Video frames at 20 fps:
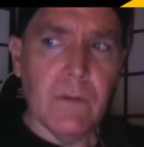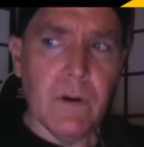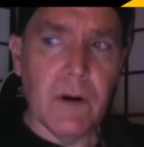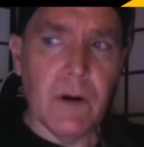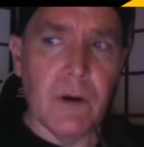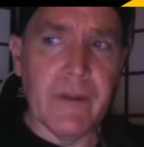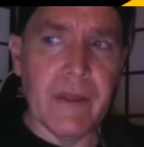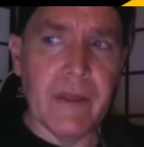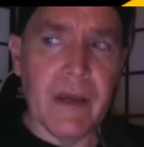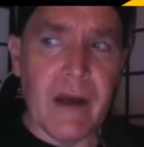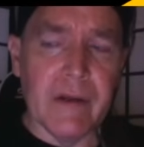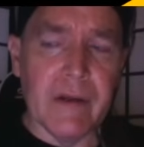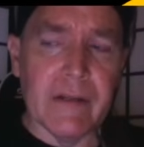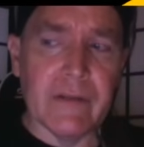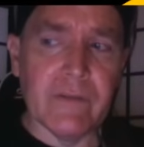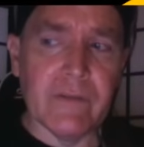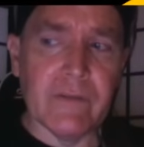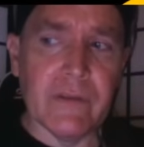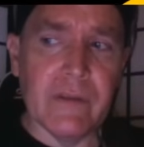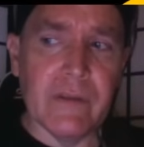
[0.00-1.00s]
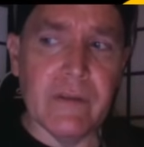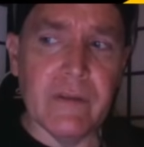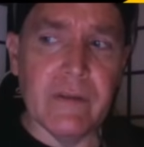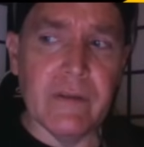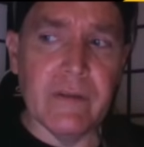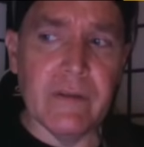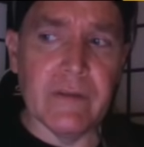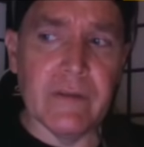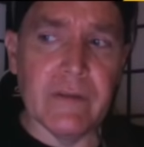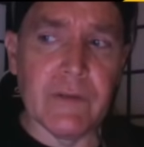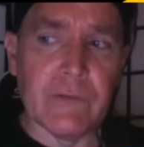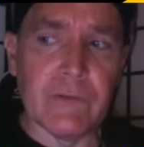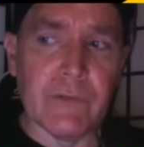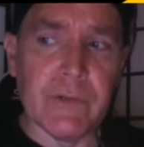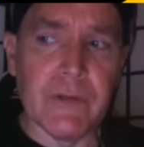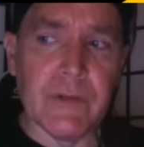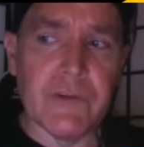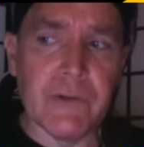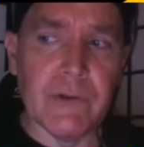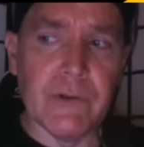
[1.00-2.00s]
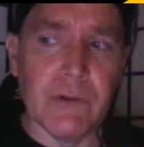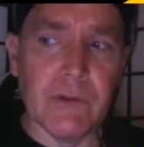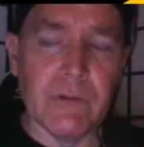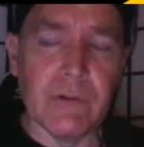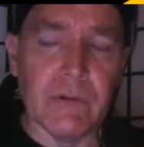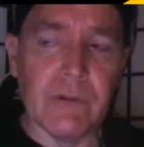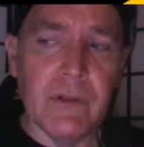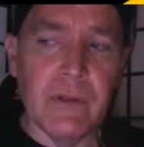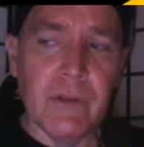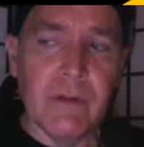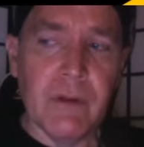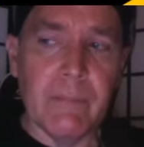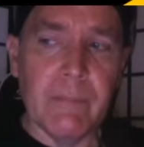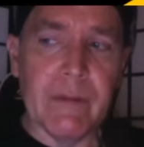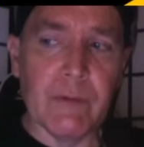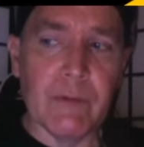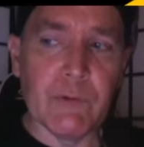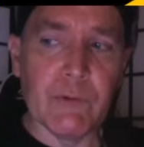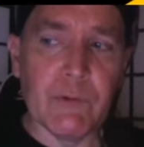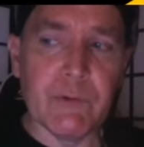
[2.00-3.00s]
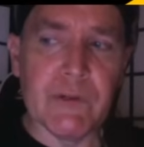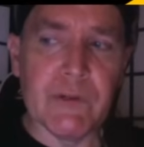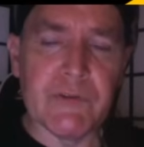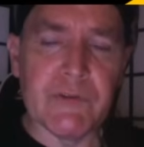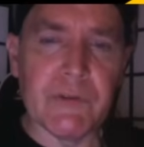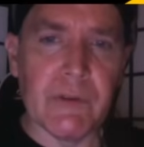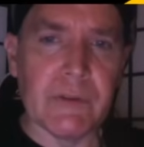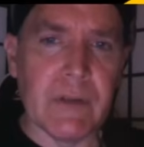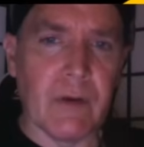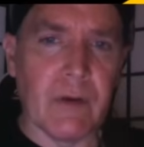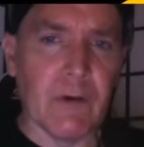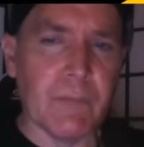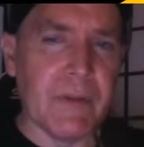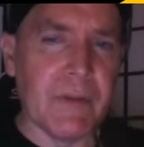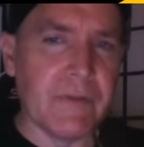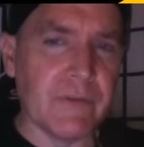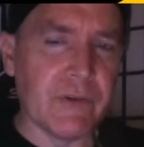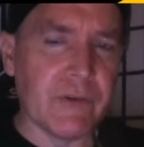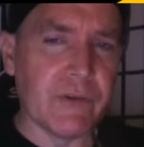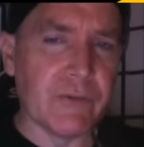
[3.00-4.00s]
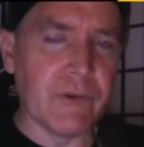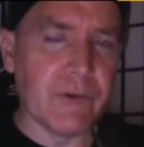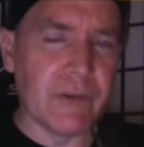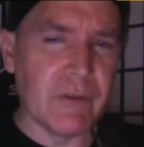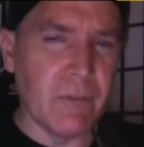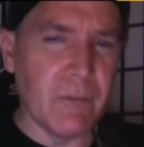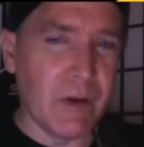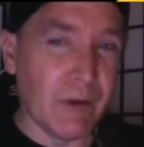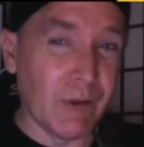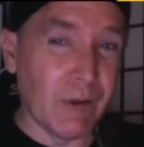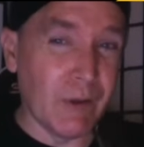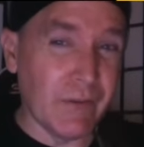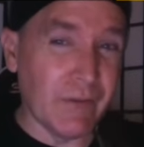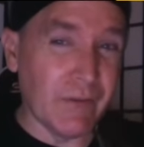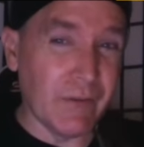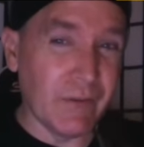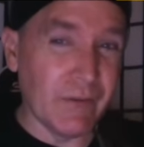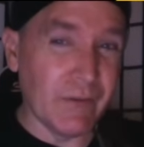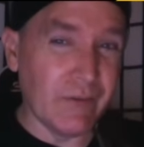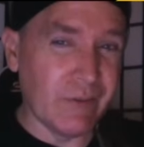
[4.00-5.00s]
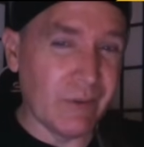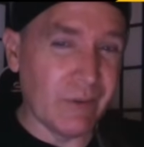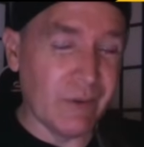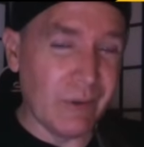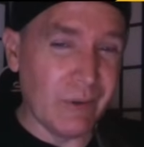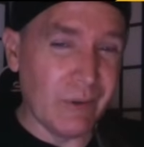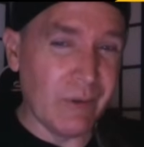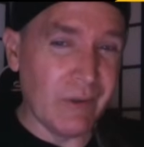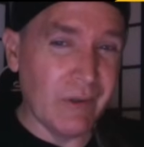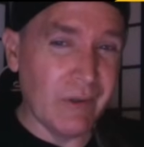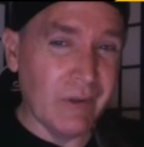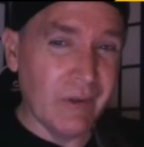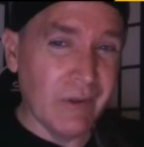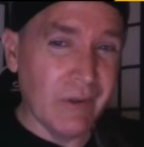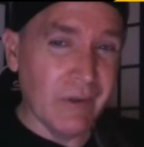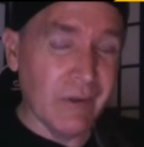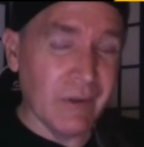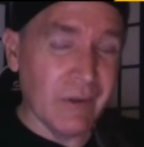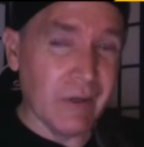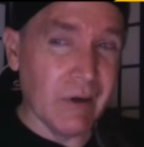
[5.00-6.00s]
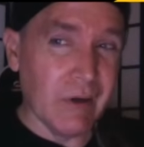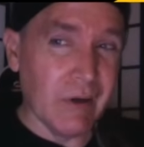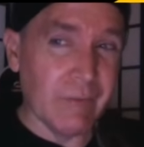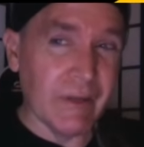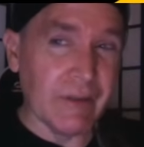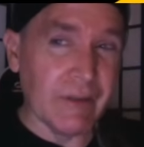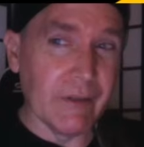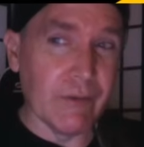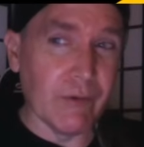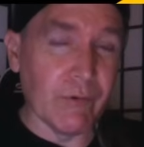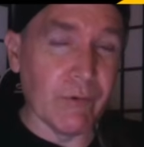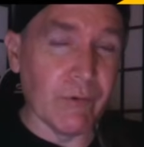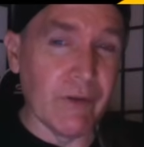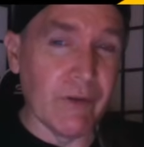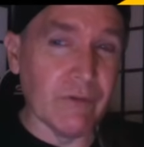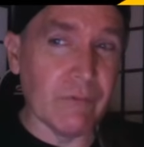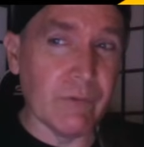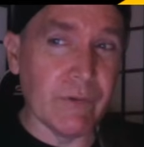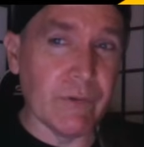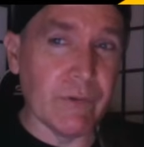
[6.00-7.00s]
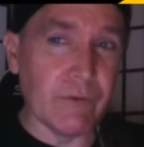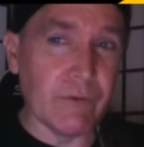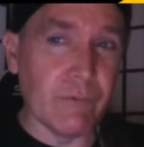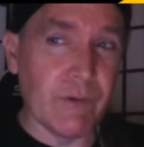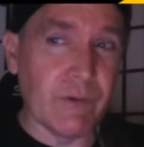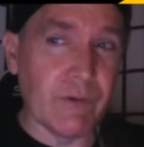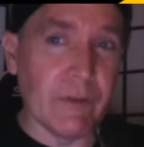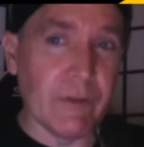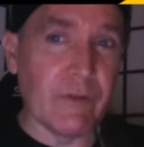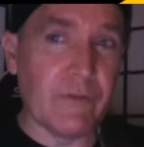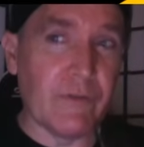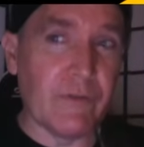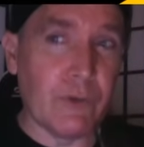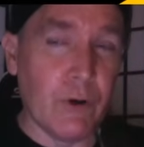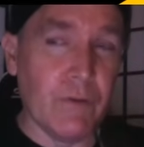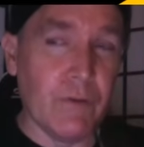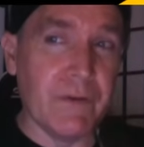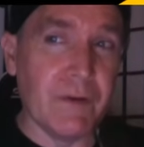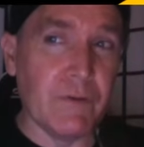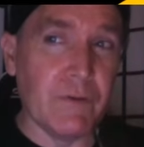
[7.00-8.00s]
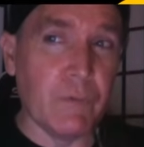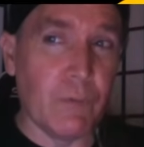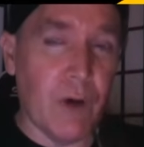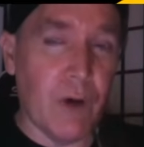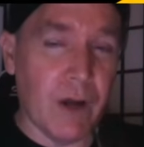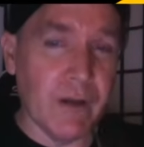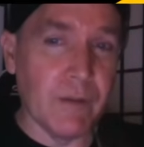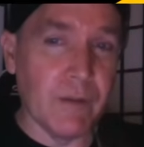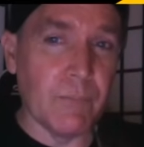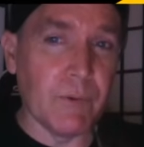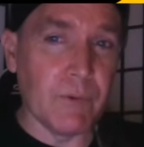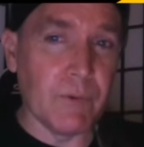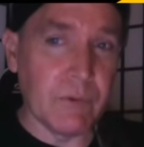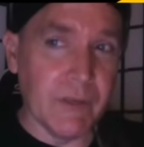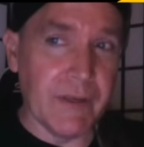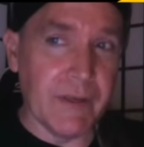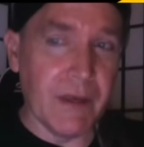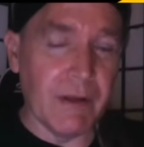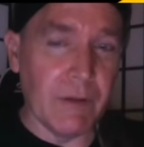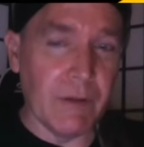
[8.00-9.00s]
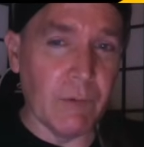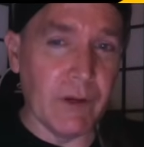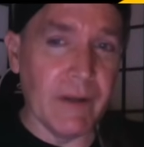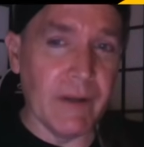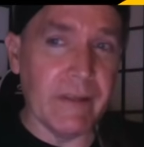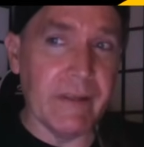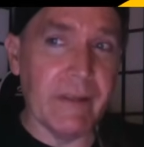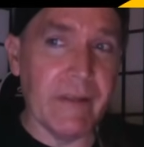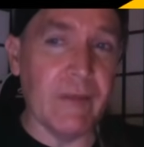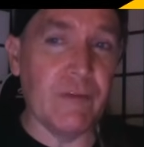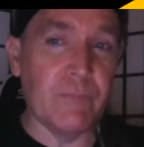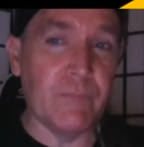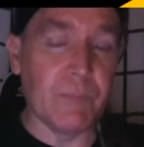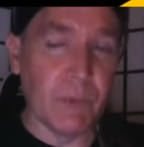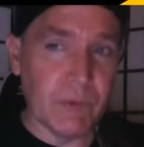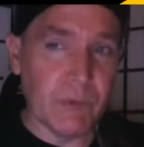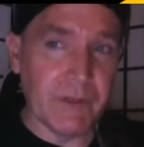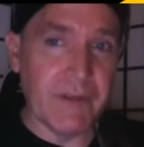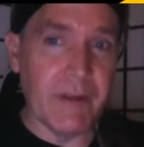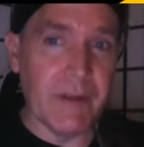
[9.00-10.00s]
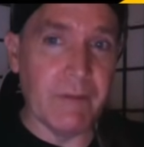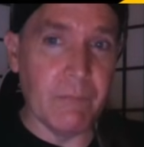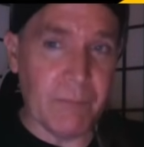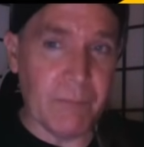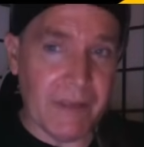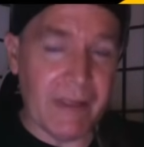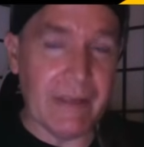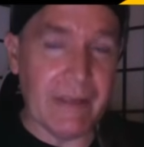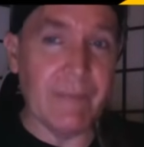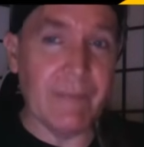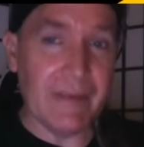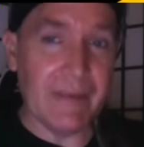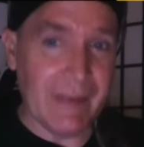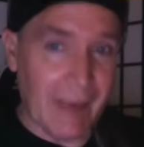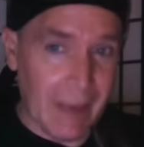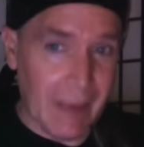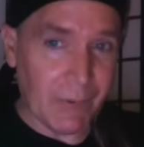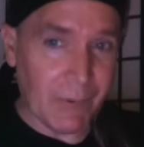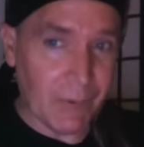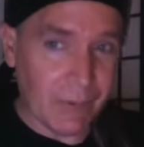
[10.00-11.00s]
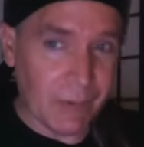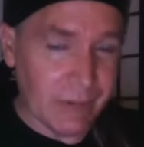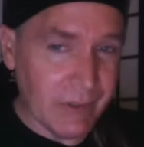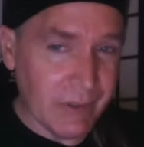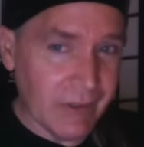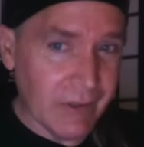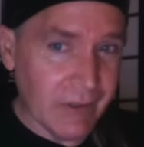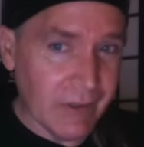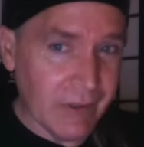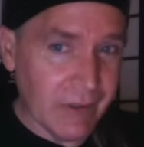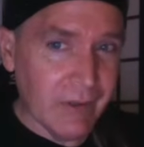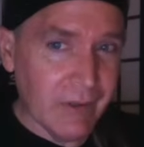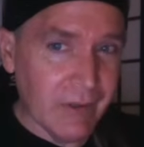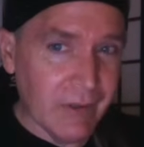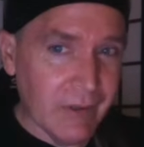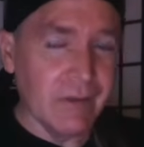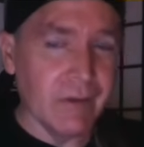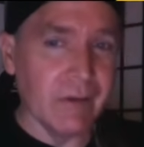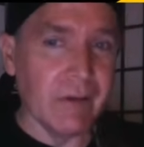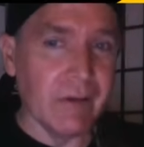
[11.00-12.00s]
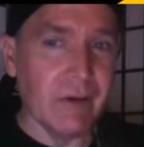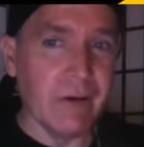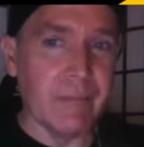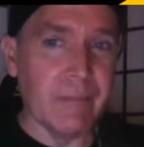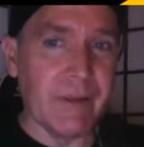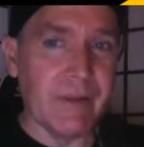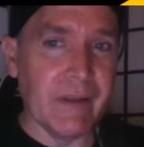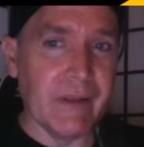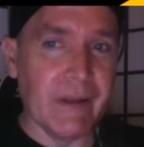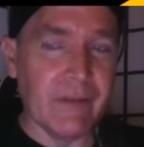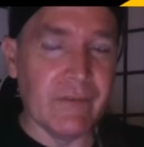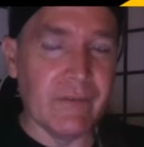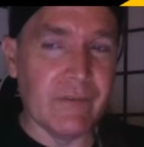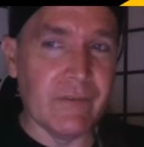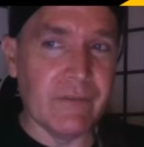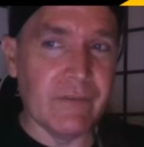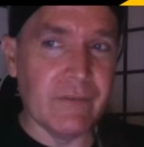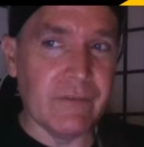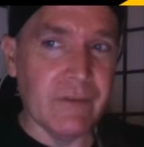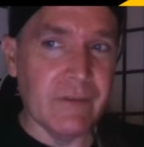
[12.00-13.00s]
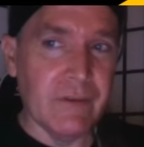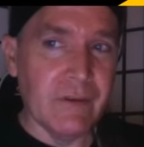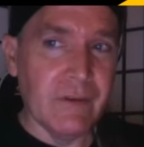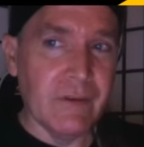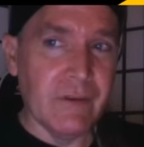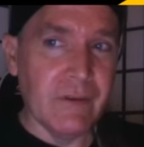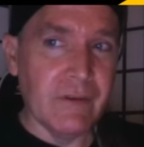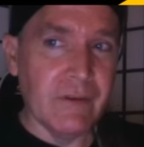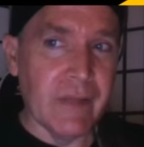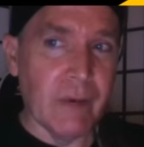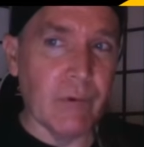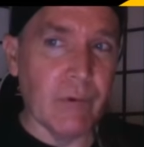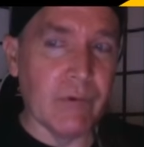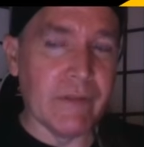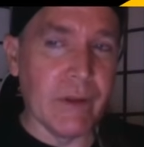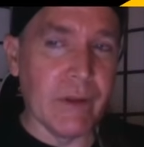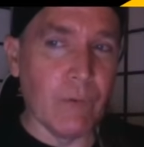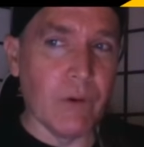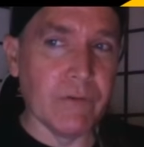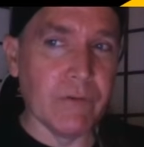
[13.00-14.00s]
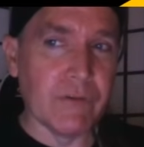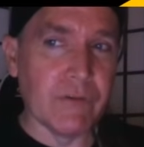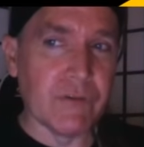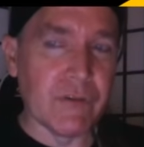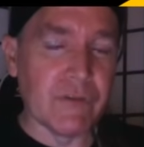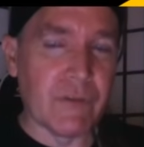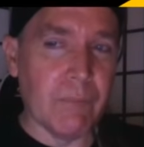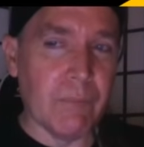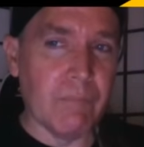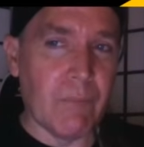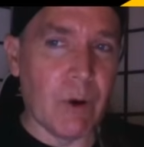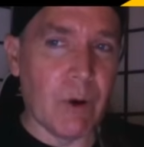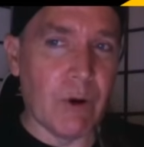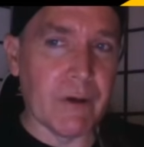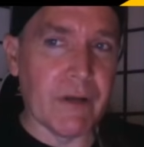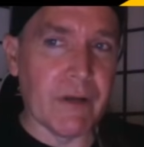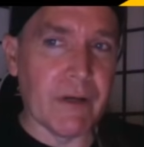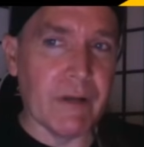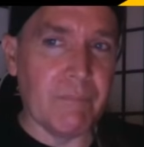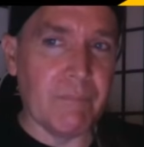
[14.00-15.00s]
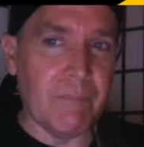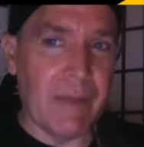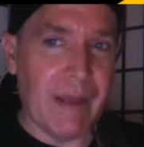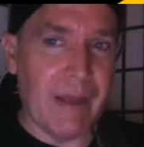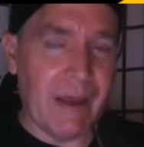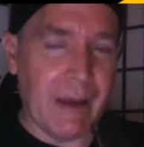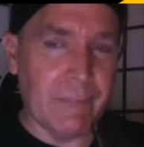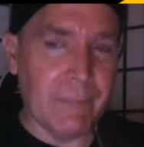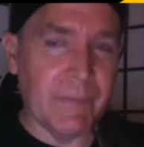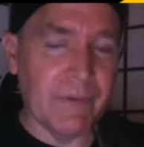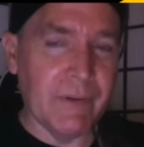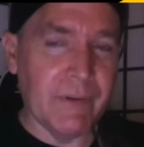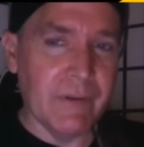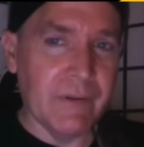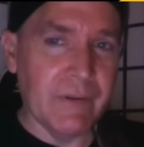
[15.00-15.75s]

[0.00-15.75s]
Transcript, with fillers: Oh yeah, and it's the it's the traditional. I mean, that was a traditional government district, among other things, too. You know, I mean, like there's a reason. There's a reason why the Soviets wanted Berlin and why East Berlin became the capital. You know, I mean, that's that was that wasn't just a mark on a map